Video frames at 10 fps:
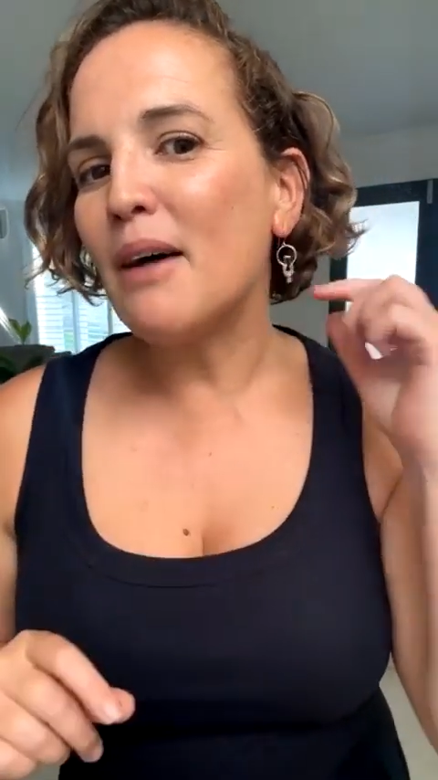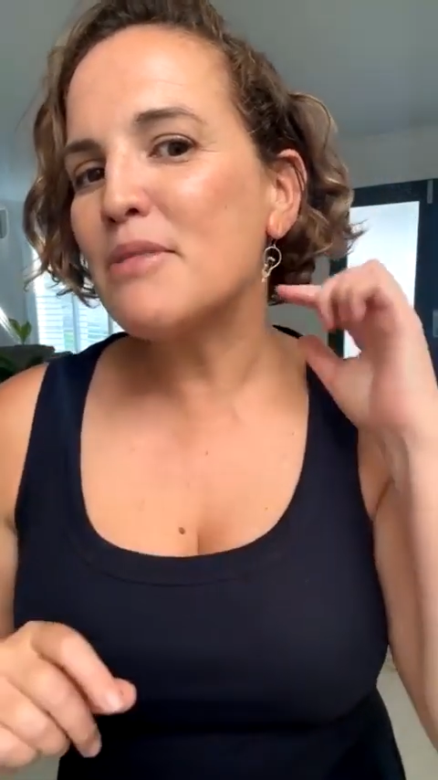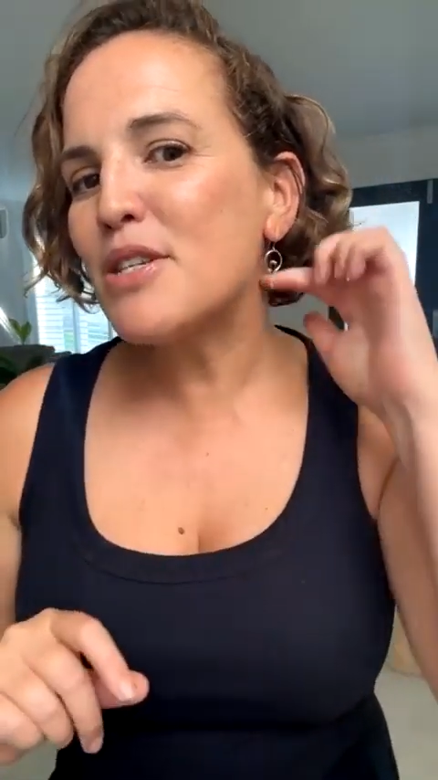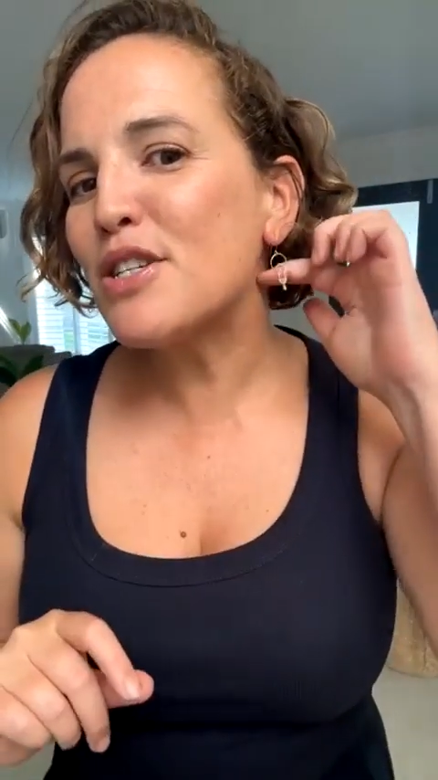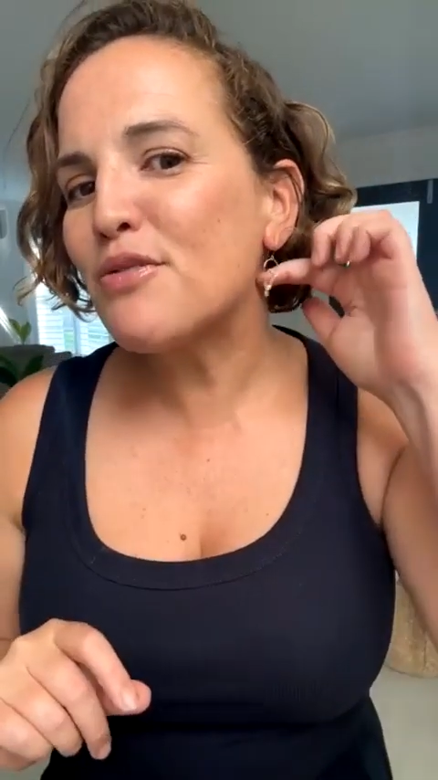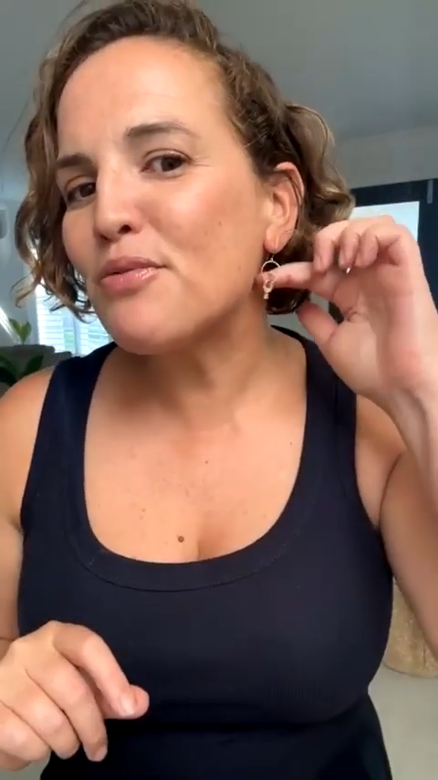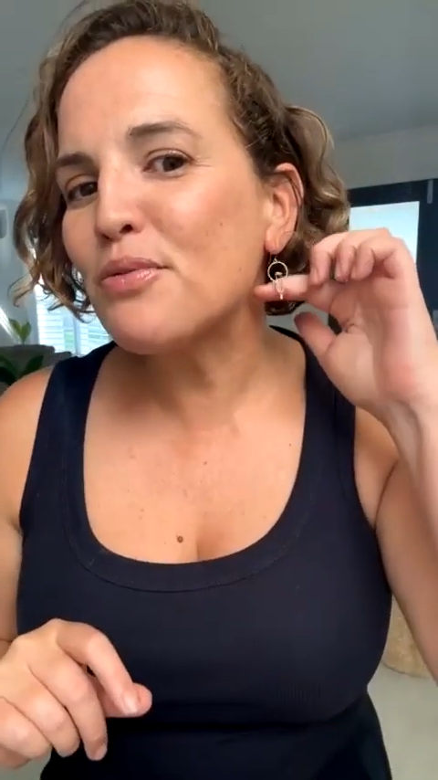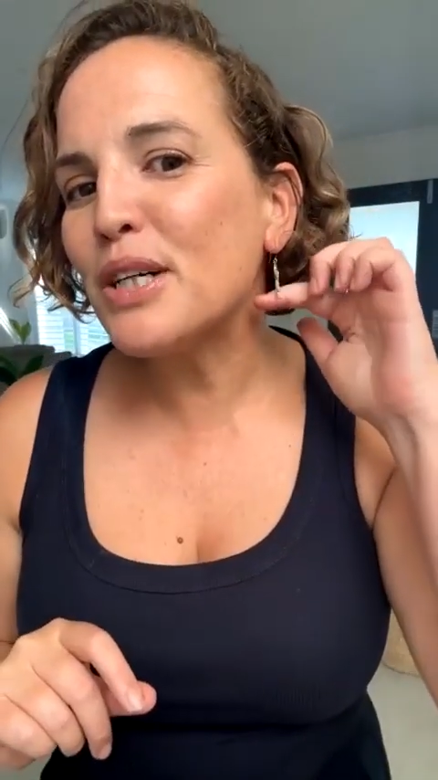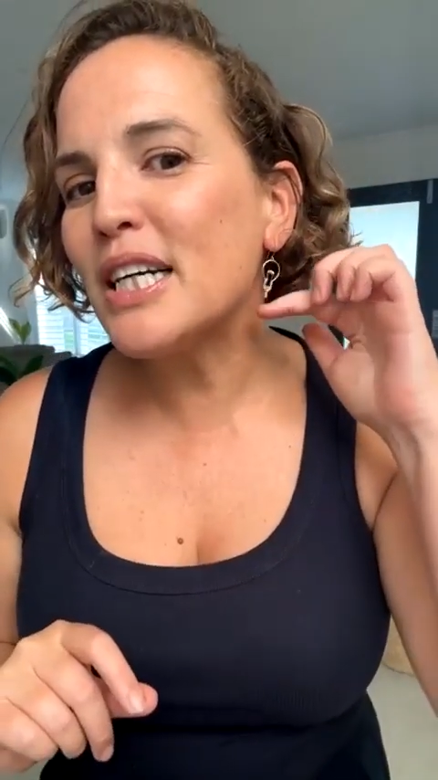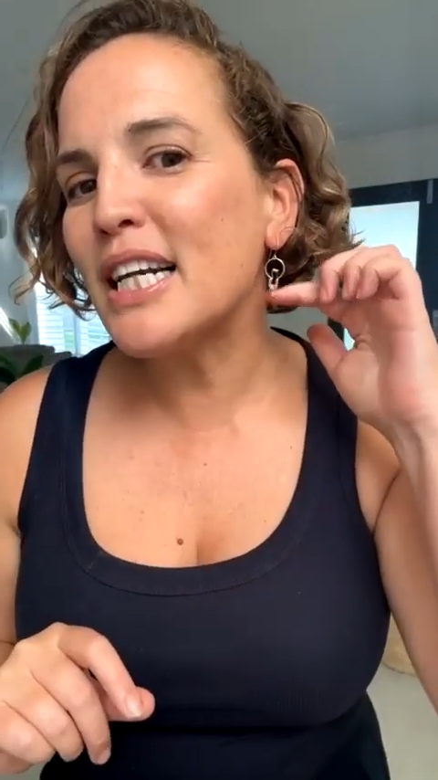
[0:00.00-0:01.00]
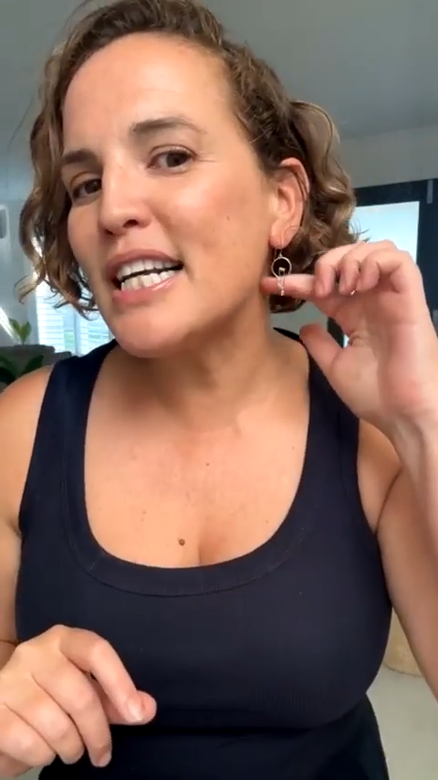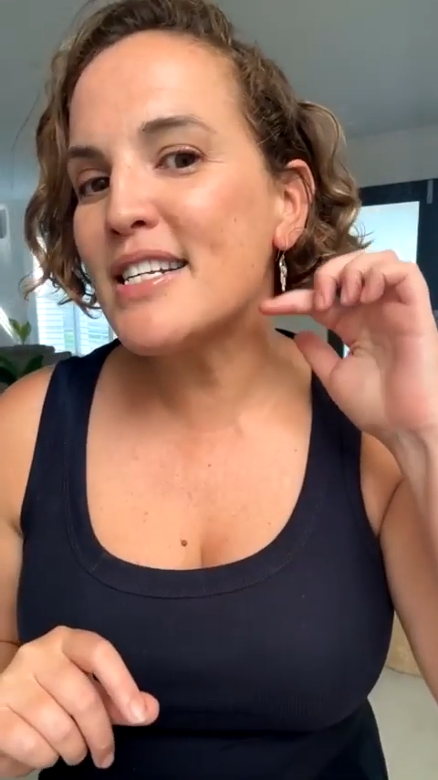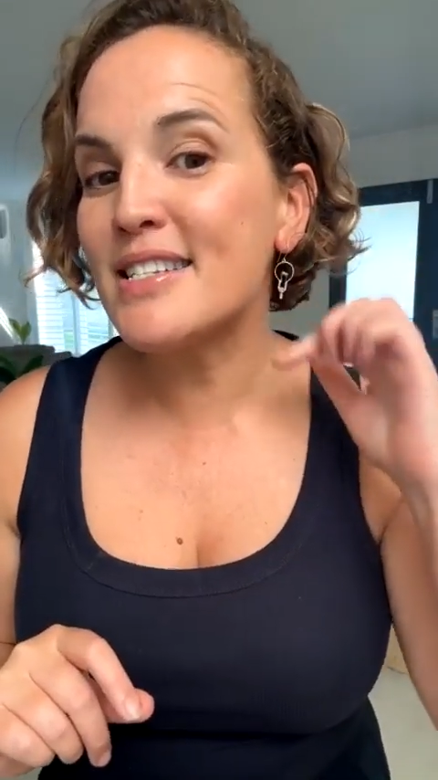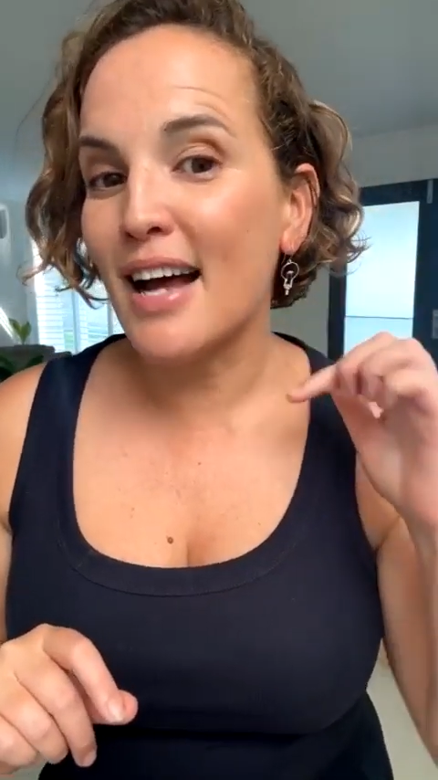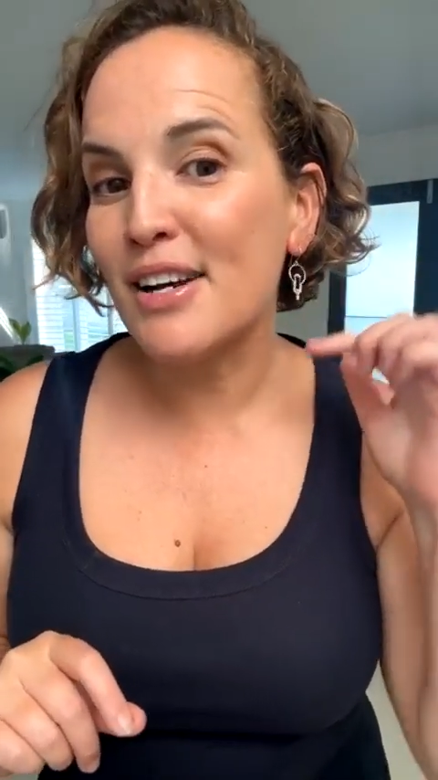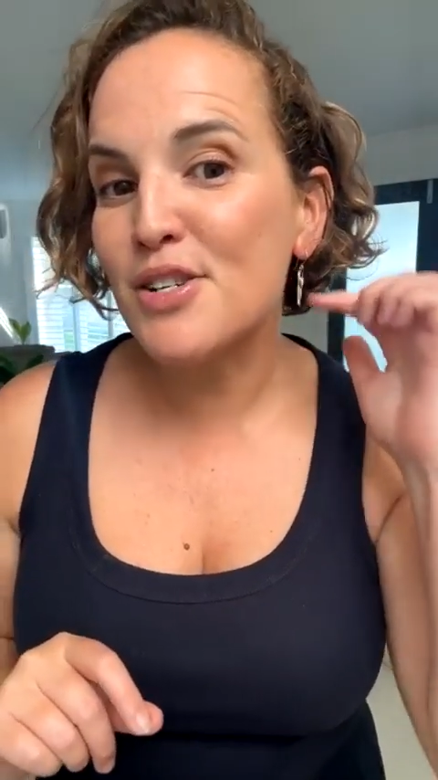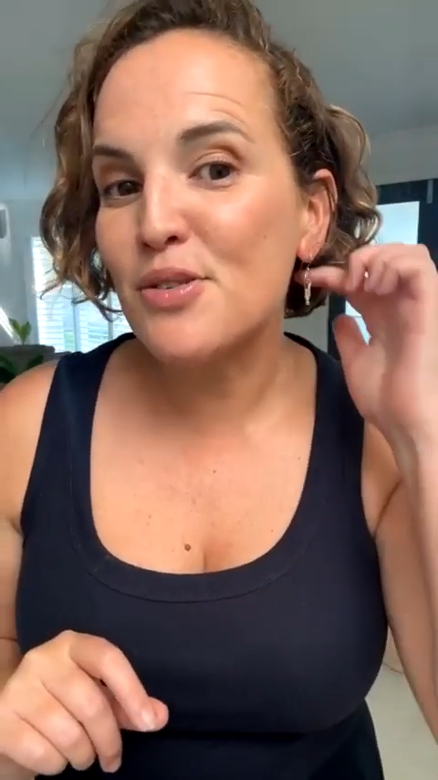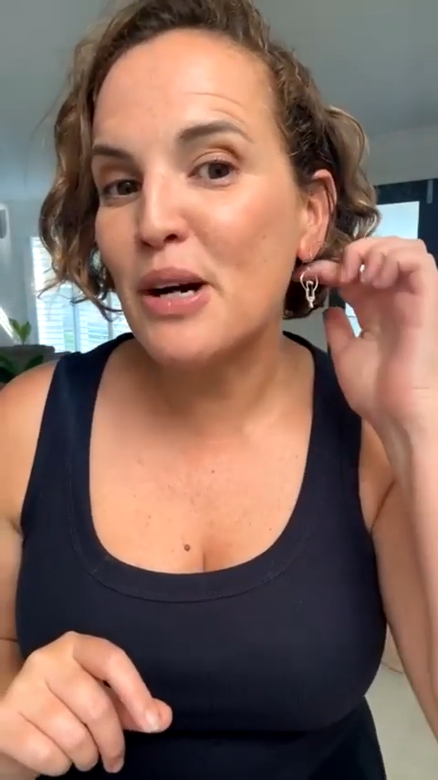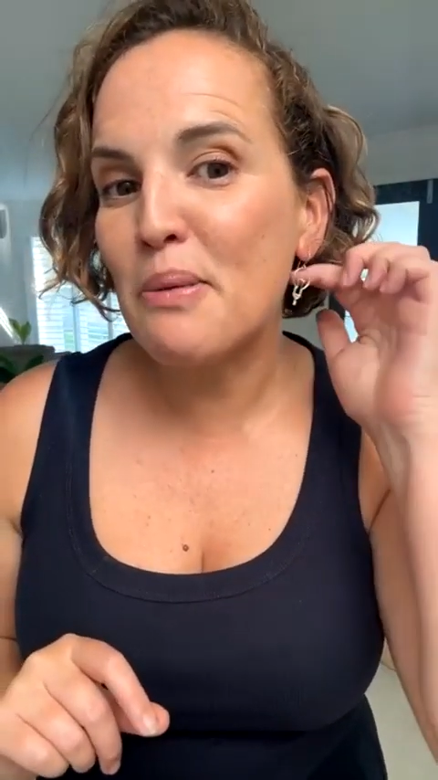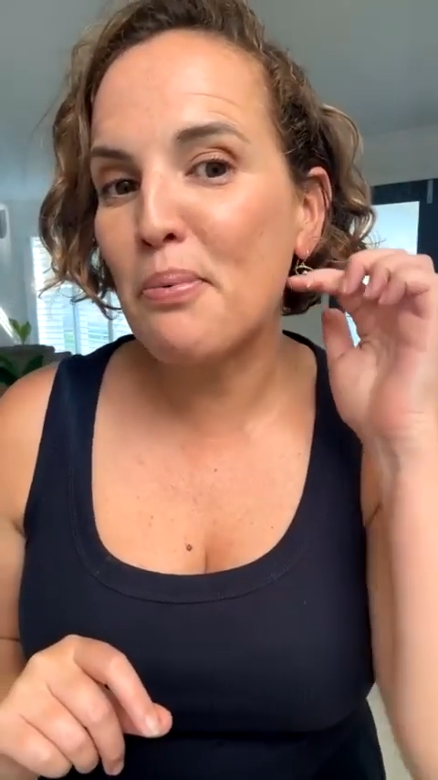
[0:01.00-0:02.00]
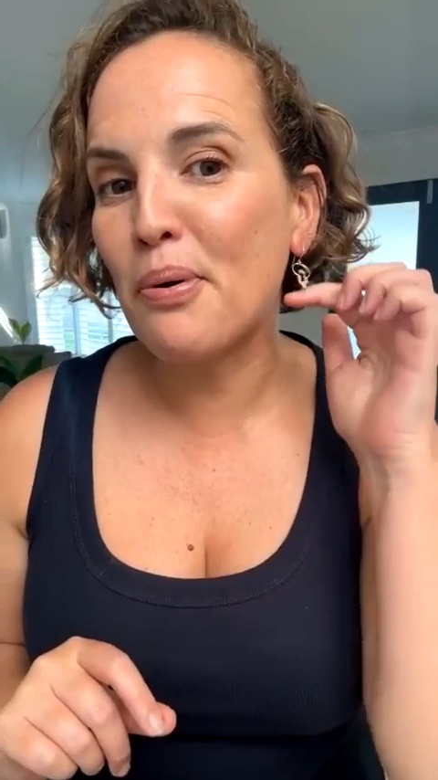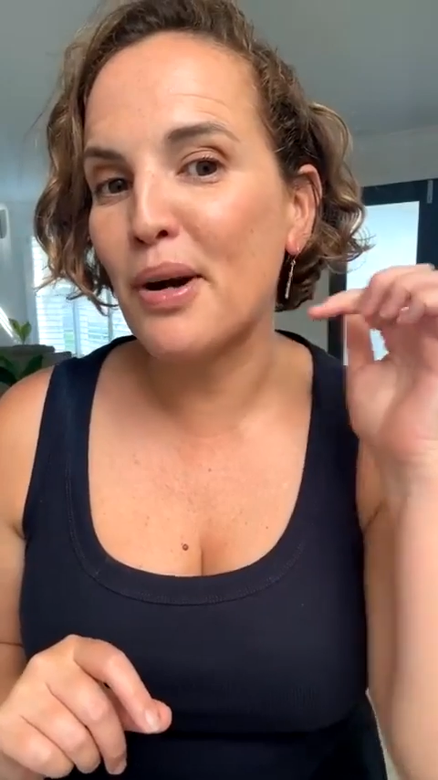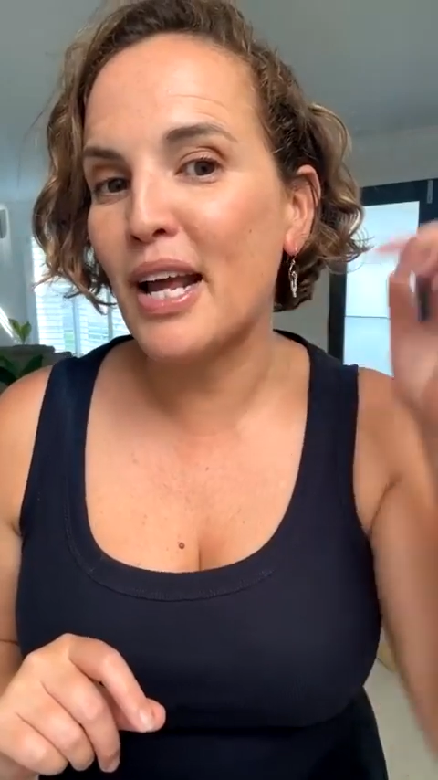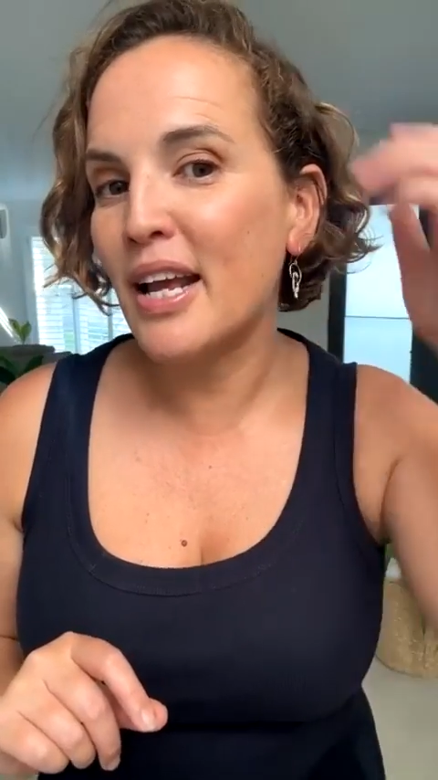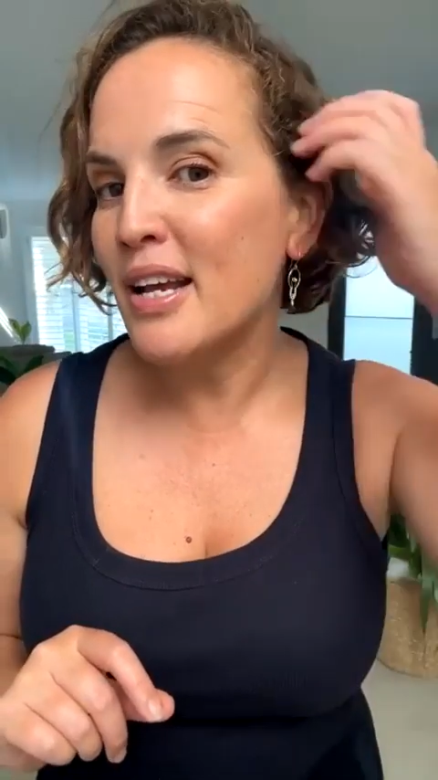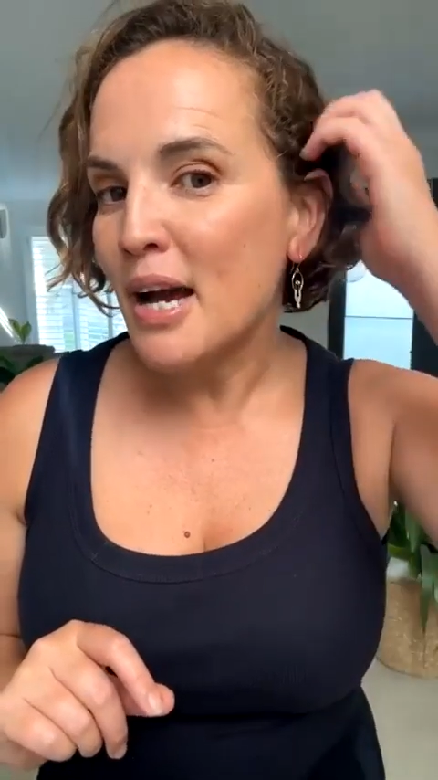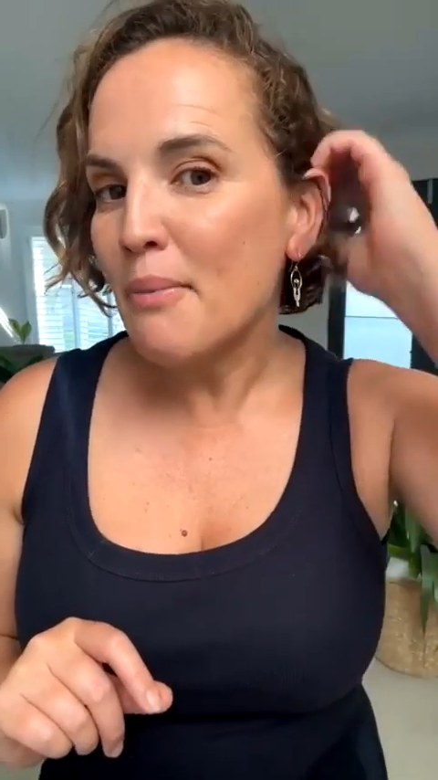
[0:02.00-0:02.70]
So it's really subtle and pretty,